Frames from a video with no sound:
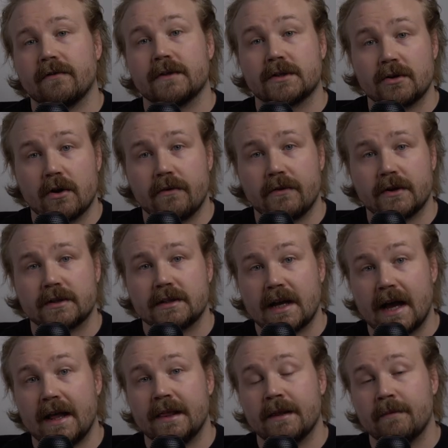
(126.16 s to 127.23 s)
the surface
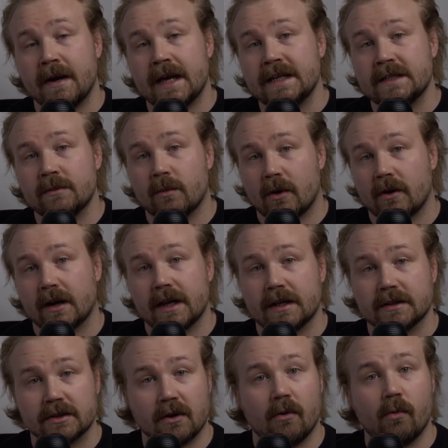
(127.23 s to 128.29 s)
and the base working
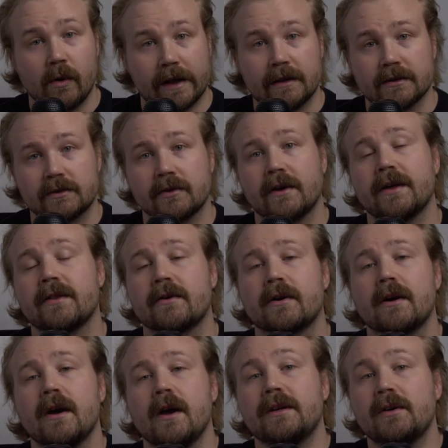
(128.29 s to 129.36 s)
so well together.
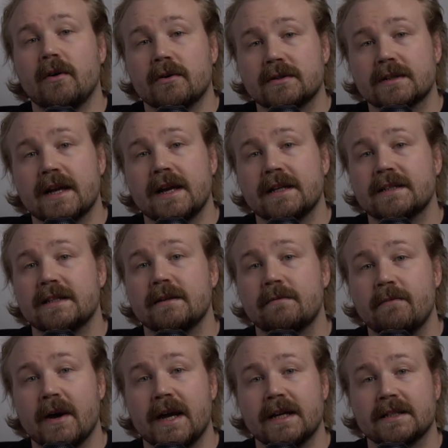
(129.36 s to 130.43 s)
With dot skates, the
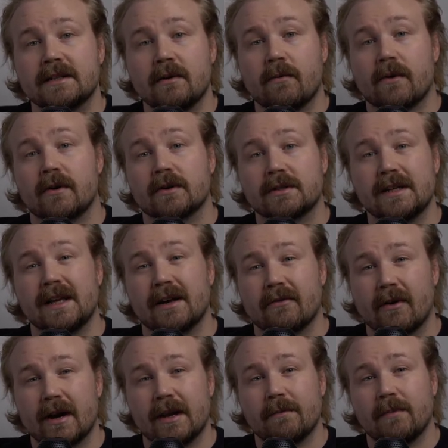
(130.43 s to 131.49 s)
base works
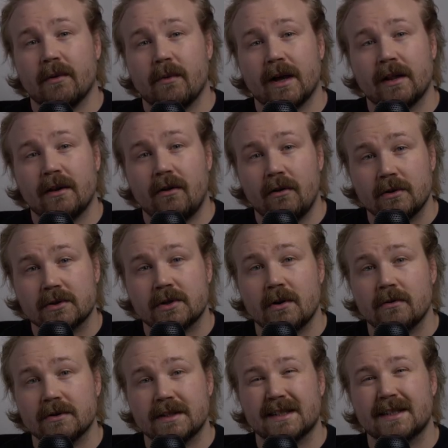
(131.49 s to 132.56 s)
incredibly well
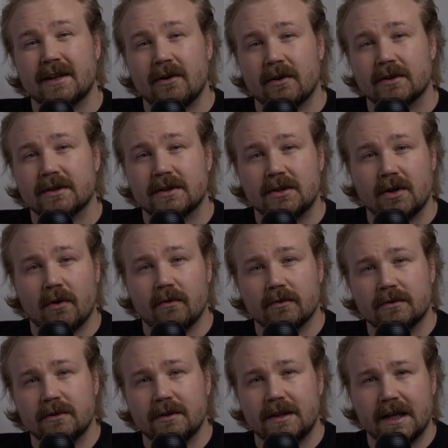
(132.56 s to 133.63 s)
also, since the dots
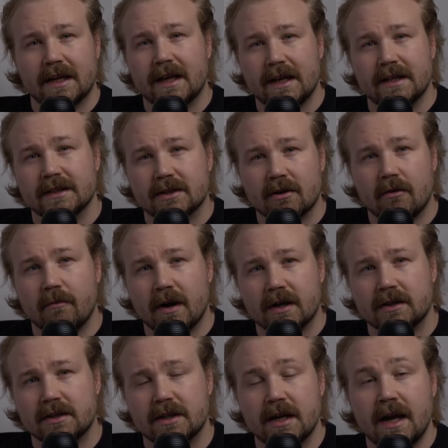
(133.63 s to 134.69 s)
don't dig in so
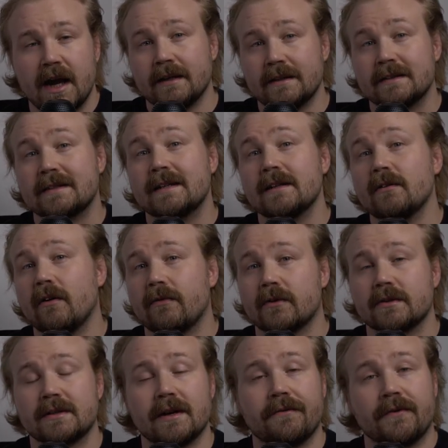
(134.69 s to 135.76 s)
much, and it still
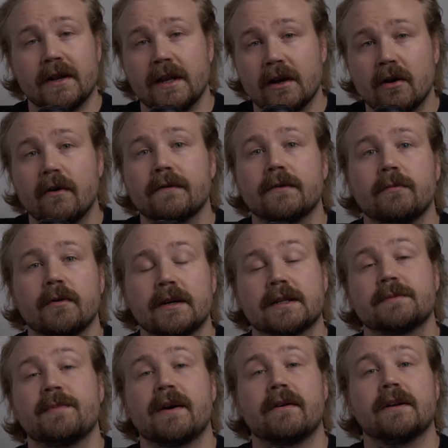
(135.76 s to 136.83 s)
offers a really comfortable
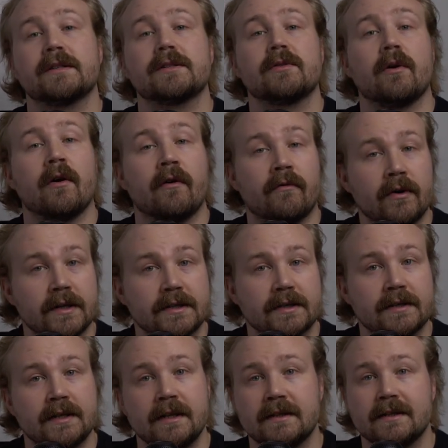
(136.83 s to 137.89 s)
experience to your wrist
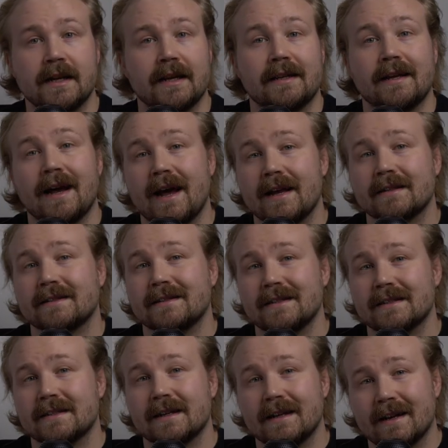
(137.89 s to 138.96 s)
since it has
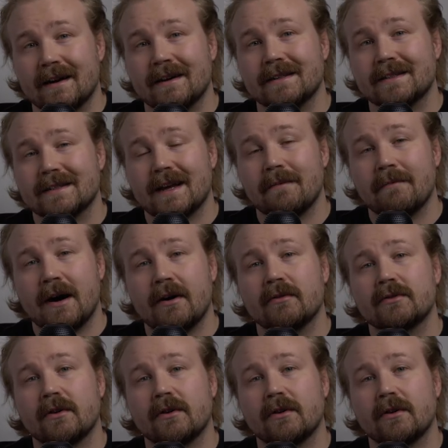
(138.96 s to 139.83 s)
this nice amount